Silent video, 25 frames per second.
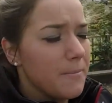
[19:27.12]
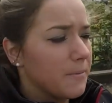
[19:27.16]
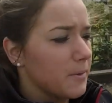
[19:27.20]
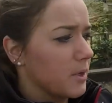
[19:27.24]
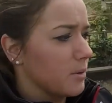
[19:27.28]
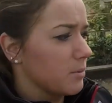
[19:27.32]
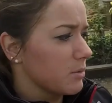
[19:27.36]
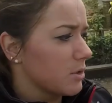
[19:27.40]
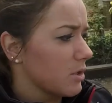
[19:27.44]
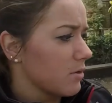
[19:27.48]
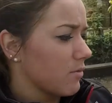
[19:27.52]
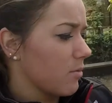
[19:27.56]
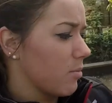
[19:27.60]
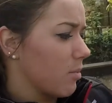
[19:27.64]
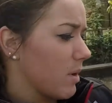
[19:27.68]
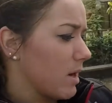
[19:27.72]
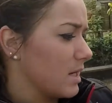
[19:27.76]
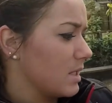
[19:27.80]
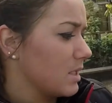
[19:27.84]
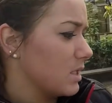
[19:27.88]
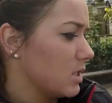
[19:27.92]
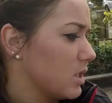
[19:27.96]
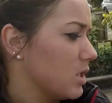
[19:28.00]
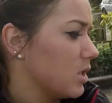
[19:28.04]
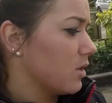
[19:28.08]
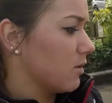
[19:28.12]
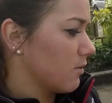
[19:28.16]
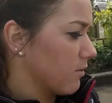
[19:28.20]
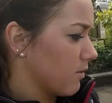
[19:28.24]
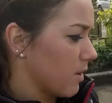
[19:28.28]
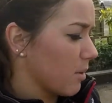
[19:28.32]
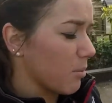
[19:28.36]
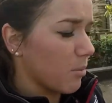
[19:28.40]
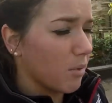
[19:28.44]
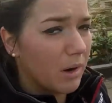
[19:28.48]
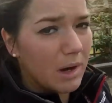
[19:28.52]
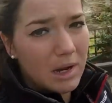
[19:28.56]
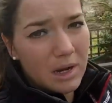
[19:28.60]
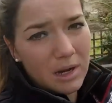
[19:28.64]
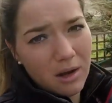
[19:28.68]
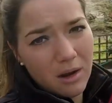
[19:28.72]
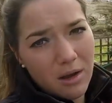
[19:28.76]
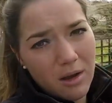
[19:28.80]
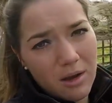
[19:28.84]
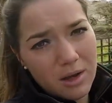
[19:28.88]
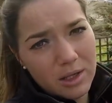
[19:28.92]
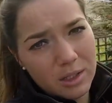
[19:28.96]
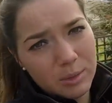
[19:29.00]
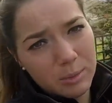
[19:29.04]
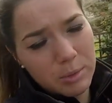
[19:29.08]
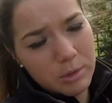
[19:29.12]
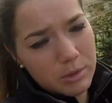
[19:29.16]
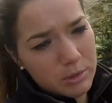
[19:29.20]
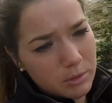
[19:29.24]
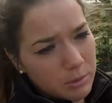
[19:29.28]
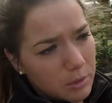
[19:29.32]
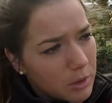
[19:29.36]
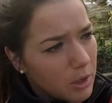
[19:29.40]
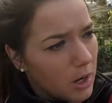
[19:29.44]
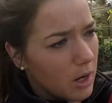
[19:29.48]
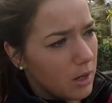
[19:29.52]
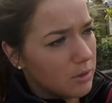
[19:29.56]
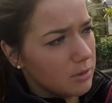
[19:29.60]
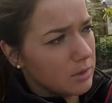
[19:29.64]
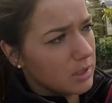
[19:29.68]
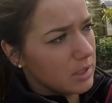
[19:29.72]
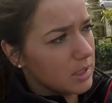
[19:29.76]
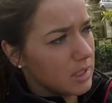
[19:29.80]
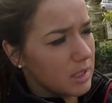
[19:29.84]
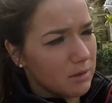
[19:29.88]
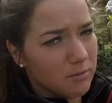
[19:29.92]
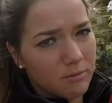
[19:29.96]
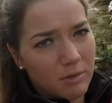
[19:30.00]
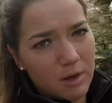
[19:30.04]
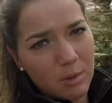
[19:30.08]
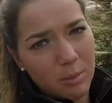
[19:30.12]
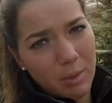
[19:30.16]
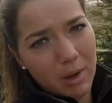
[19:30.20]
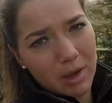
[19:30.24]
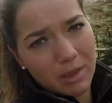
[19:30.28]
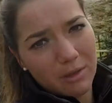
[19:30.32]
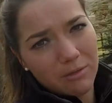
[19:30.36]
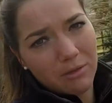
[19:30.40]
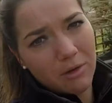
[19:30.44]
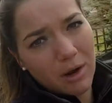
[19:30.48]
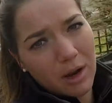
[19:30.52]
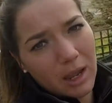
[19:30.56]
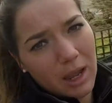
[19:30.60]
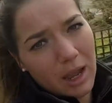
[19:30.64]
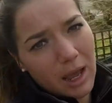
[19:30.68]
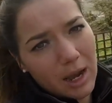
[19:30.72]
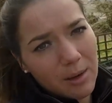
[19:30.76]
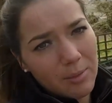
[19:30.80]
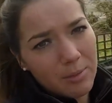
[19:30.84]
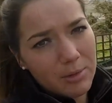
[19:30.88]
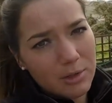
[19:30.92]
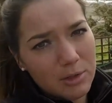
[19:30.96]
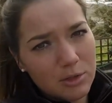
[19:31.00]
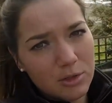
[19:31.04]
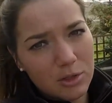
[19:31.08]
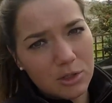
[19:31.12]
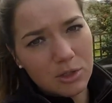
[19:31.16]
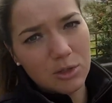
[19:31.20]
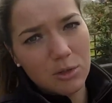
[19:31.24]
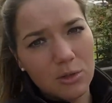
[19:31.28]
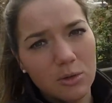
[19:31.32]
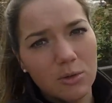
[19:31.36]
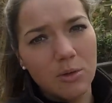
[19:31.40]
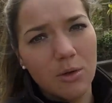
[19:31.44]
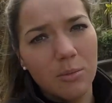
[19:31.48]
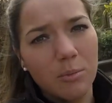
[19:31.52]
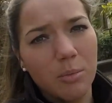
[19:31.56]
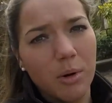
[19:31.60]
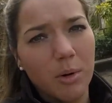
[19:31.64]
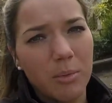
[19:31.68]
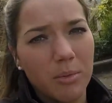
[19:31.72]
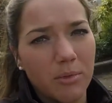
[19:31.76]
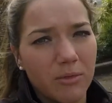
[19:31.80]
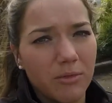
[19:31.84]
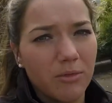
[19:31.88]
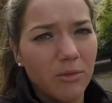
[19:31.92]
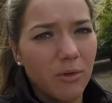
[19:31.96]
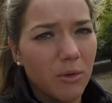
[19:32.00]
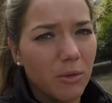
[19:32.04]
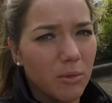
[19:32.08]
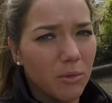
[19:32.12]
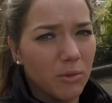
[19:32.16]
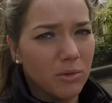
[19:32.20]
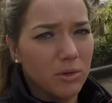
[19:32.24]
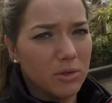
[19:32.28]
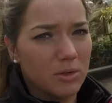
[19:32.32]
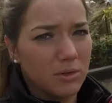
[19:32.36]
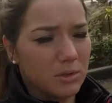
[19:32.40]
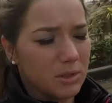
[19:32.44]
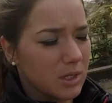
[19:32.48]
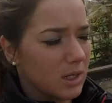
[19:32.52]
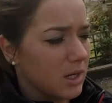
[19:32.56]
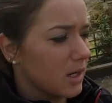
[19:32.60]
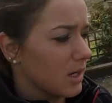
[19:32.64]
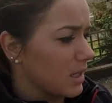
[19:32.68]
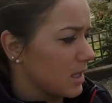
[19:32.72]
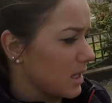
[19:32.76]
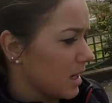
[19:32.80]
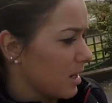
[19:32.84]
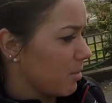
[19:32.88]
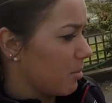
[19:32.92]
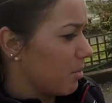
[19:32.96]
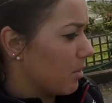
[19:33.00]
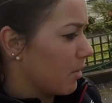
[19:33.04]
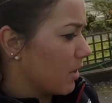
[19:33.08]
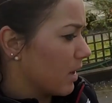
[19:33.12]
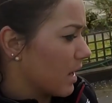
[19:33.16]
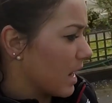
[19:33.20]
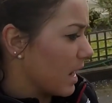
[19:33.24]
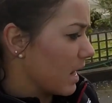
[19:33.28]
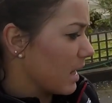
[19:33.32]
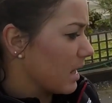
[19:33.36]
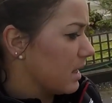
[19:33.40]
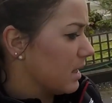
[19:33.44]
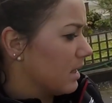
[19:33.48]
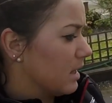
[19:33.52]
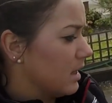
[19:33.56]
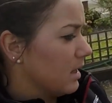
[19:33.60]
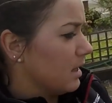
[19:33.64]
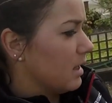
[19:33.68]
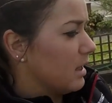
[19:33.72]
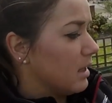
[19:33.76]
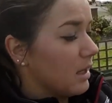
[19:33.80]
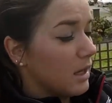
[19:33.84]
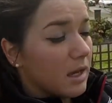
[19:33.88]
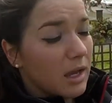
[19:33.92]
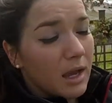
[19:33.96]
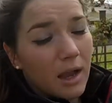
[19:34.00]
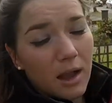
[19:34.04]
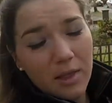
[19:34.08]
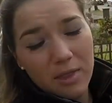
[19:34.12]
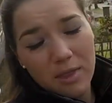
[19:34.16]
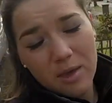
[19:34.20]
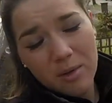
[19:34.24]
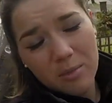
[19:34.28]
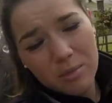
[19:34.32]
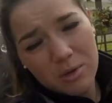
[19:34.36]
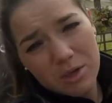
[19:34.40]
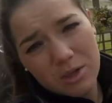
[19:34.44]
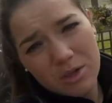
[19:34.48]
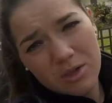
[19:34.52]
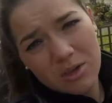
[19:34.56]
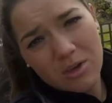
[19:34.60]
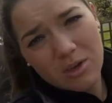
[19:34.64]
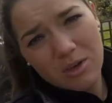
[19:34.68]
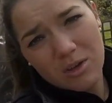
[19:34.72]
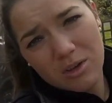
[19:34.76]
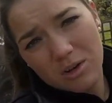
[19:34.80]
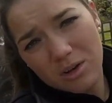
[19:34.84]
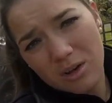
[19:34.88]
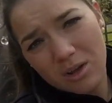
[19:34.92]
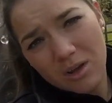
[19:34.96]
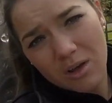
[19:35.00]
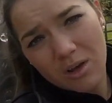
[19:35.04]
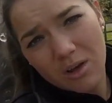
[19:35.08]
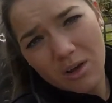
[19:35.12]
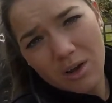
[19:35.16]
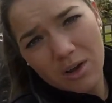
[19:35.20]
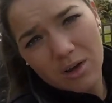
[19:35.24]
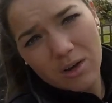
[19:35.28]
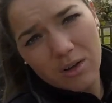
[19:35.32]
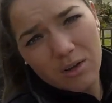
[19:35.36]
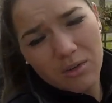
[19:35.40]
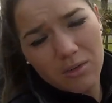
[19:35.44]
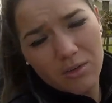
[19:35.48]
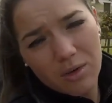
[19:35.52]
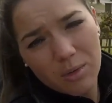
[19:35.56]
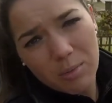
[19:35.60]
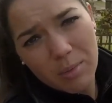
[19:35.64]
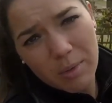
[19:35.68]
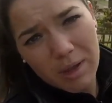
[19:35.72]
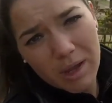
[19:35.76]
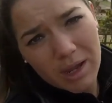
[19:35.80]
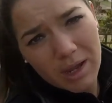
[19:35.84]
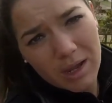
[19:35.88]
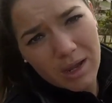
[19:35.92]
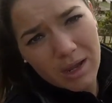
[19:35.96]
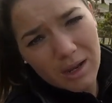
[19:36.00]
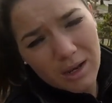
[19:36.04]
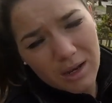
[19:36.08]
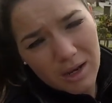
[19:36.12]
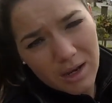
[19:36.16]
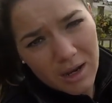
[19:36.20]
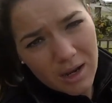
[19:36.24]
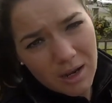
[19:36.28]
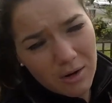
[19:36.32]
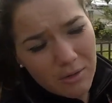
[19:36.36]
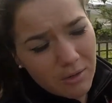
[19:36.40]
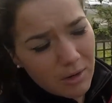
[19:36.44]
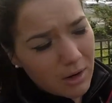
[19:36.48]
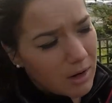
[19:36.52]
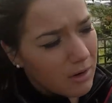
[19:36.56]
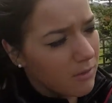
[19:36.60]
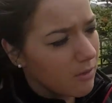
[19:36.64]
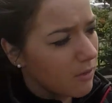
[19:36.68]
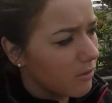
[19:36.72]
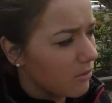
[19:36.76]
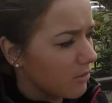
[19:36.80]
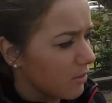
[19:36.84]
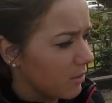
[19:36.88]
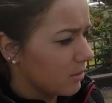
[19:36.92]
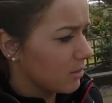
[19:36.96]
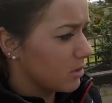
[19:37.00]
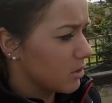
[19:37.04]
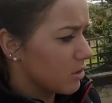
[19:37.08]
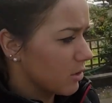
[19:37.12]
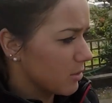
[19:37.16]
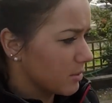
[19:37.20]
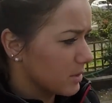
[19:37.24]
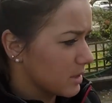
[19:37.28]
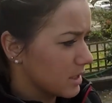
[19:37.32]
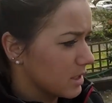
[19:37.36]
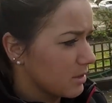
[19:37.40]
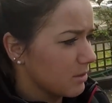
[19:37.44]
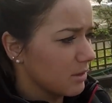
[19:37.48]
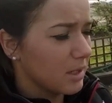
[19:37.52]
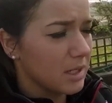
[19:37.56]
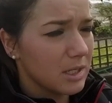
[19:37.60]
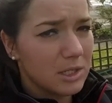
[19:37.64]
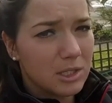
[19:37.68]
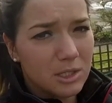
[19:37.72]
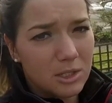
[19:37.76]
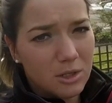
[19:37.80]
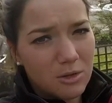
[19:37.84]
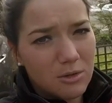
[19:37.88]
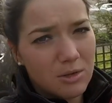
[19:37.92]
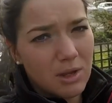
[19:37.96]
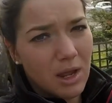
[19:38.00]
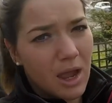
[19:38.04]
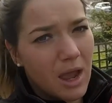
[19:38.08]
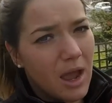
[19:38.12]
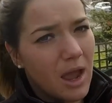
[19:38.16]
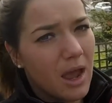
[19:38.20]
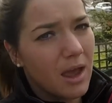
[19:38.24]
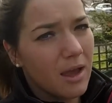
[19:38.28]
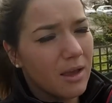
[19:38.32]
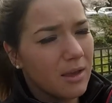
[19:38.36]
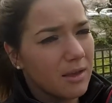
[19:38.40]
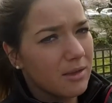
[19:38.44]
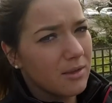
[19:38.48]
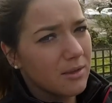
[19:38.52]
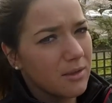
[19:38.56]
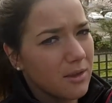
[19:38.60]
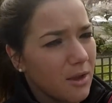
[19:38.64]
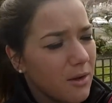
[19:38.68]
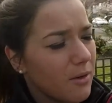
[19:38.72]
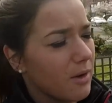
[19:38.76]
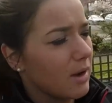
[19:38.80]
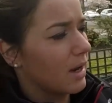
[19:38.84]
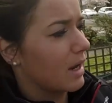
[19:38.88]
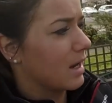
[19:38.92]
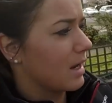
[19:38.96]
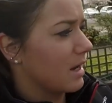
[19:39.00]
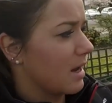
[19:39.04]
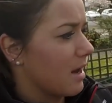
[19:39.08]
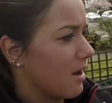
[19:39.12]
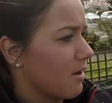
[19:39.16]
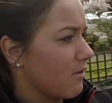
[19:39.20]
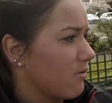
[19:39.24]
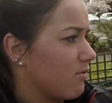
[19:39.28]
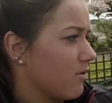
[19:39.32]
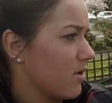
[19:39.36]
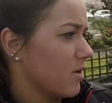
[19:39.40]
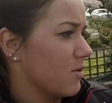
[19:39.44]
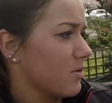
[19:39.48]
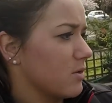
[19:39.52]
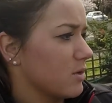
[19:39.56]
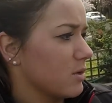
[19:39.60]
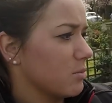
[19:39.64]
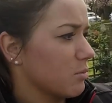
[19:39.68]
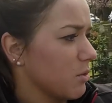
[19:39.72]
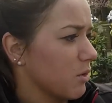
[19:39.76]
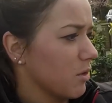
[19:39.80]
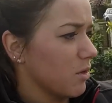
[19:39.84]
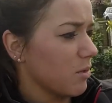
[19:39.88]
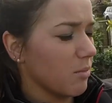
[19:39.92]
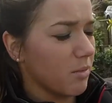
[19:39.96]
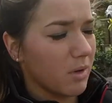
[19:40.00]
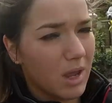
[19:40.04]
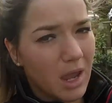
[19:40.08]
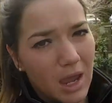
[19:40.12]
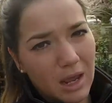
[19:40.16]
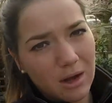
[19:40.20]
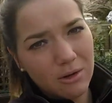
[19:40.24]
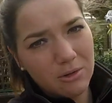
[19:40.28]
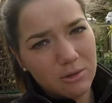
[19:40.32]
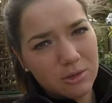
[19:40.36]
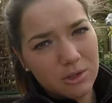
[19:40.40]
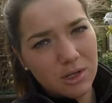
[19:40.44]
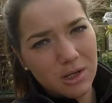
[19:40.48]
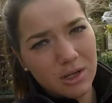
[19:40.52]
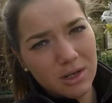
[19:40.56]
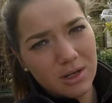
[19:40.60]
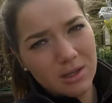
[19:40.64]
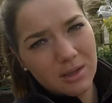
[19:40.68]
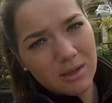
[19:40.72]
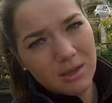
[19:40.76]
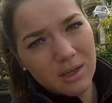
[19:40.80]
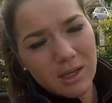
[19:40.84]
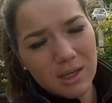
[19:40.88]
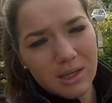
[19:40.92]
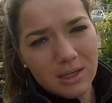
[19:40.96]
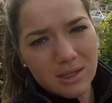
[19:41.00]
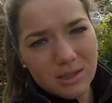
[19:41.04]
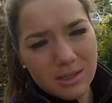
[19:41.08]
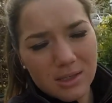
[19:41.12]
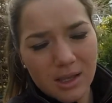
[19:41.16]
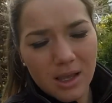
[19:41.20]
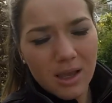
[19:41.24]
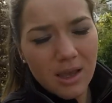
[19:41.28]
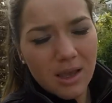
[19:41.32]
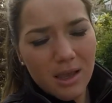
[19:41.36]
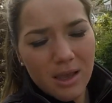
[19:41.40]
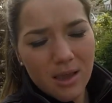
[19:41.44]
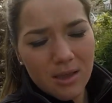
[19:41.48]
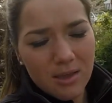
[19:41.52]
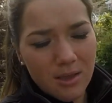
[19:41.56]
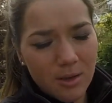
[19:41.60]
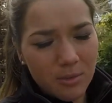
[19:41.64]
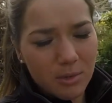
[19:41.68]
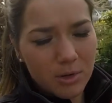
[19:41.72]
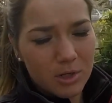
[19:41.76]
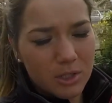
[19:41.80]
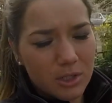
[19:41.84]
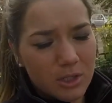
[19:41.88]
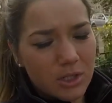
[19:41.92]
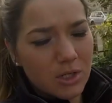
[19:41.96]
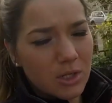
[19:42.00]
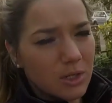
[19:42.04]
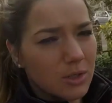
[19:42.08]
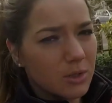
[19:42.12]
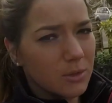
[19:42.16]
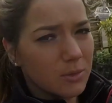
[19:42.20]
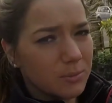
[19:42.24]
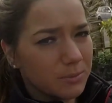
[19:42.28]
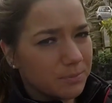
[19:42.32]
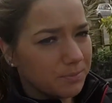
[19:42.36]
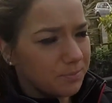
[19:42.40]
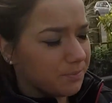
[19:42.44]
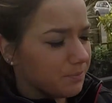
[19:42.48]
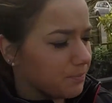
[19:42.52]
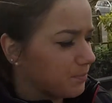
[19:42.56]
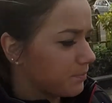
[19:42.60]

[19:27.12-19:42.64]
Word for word: so I'm just going to replace the two front brake lines, put some new hoses in, repaint the front calipers and just do a proper full sort of tidy up on it. And then we should kind of be nearing, I've got a few other jobs I still need to do yet, so I can now focus more on the mechanical side of things I'm going to do.